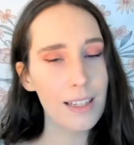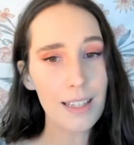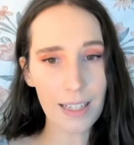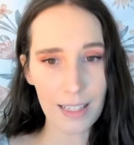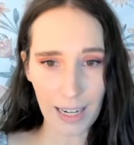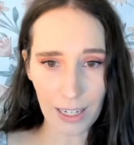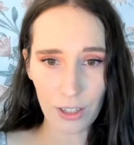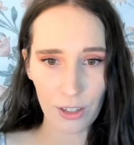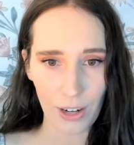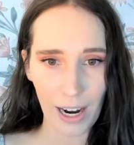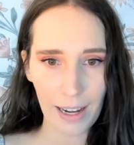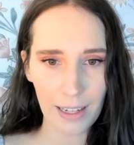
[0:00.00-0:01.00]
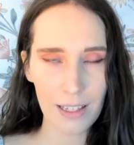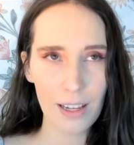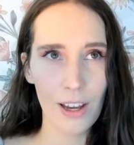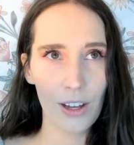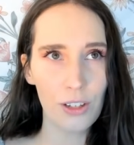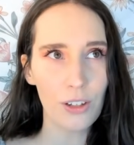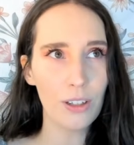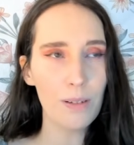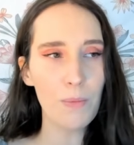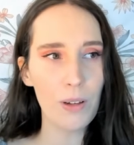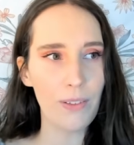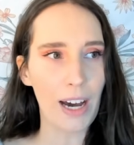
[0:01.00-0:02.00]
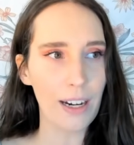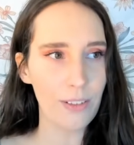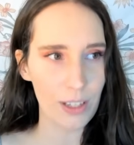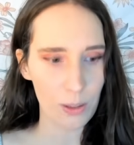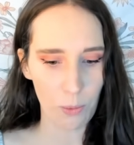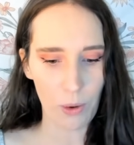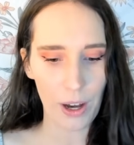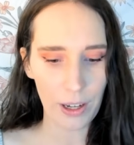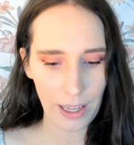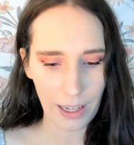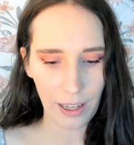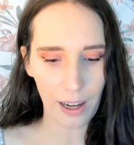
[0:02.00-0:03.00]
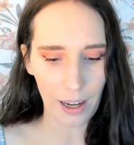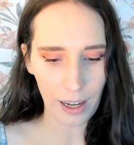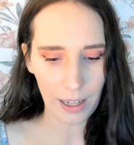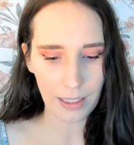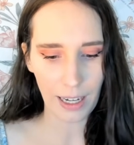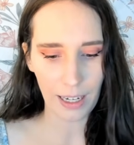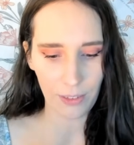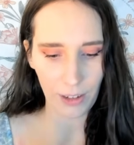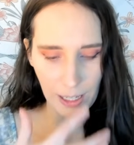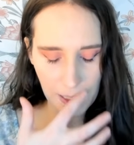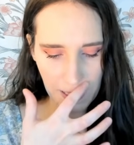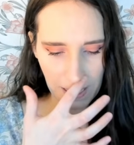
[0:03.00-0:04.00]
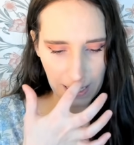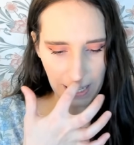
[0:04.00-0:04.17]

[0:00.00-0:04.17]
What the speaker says: success strikes, you're going to move out of this working hard kind of hustling